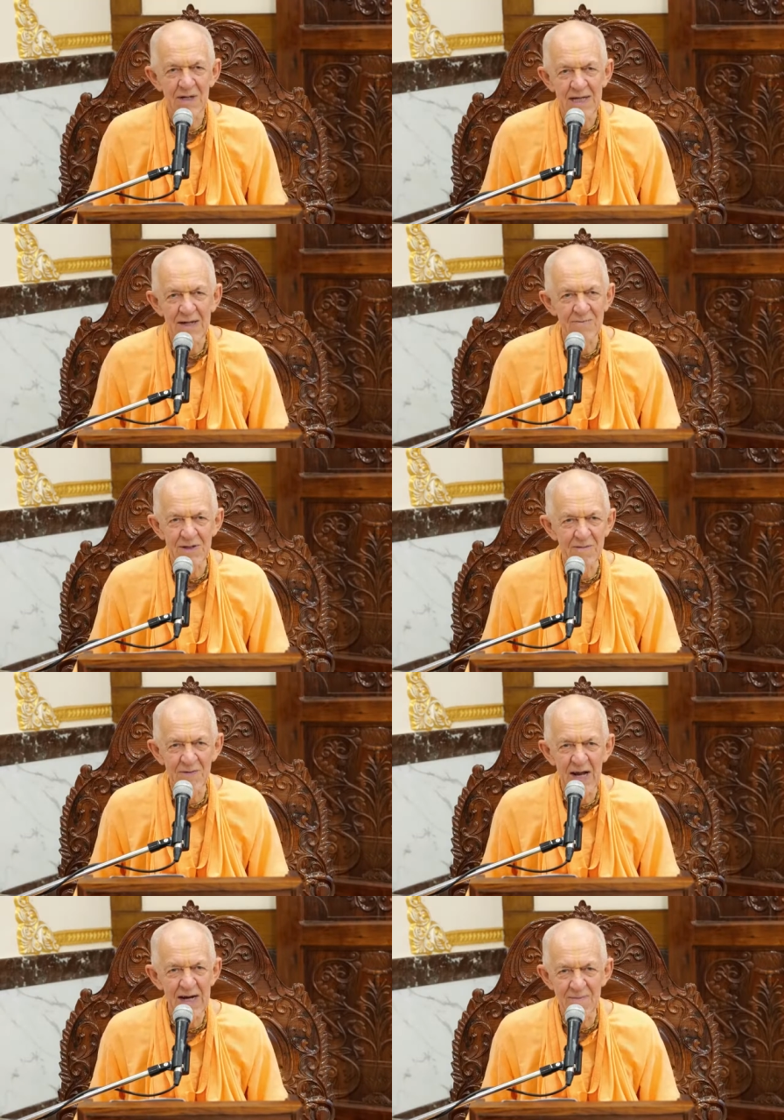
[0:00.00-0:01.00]
but he was
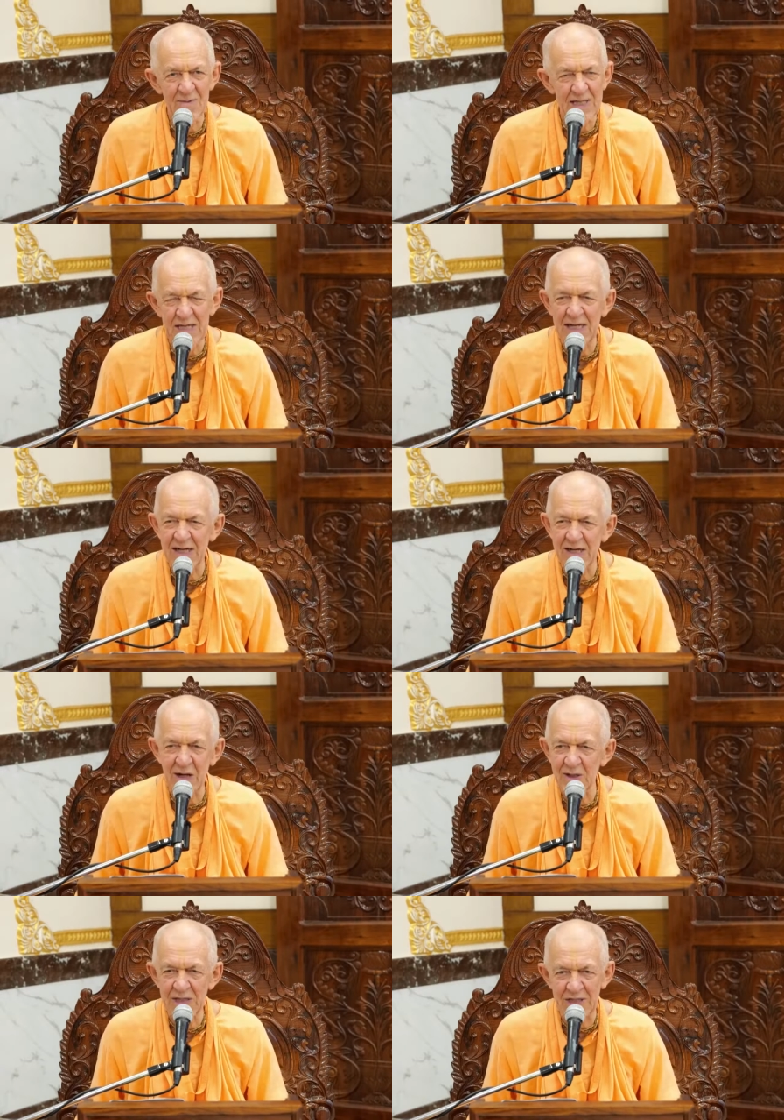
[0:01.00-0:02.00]
a very
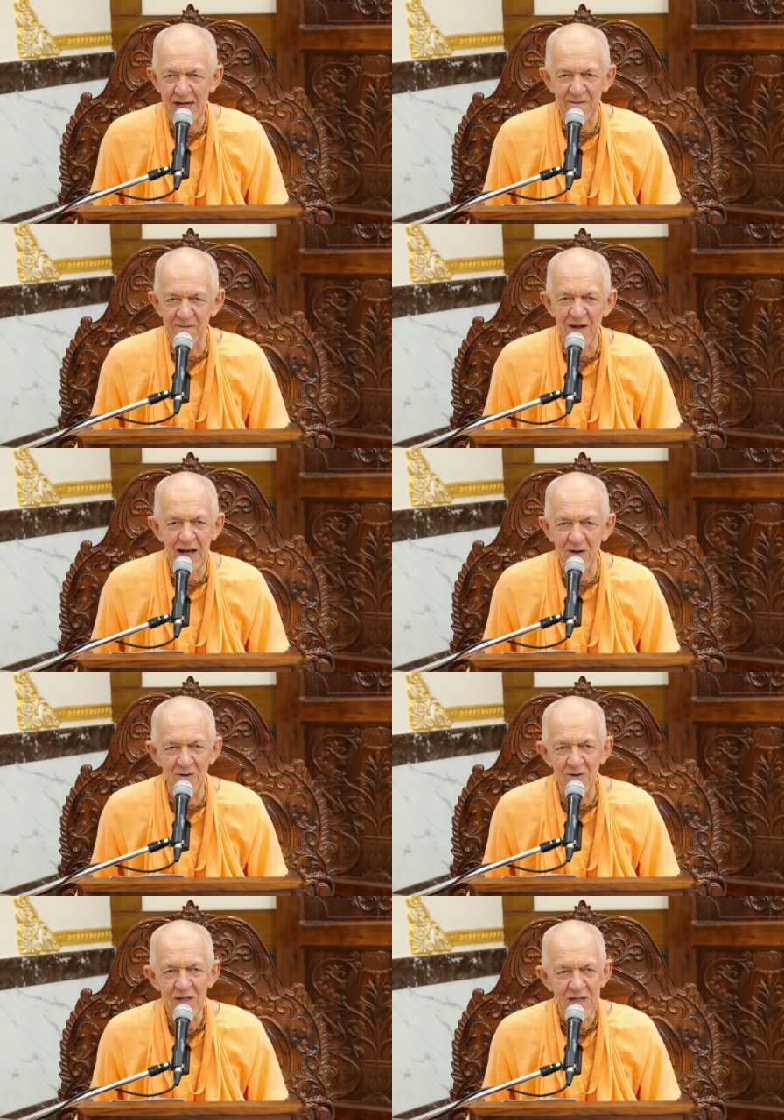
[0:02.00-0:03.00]
materialistic
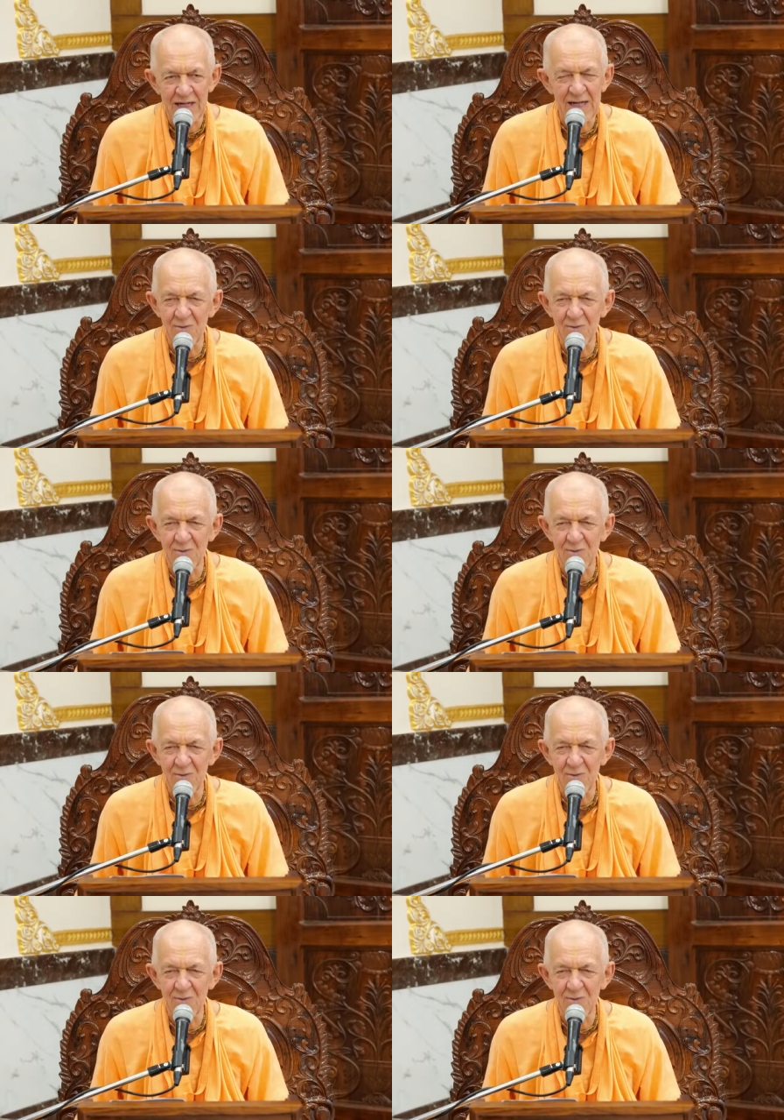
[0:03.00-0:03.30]
fellow.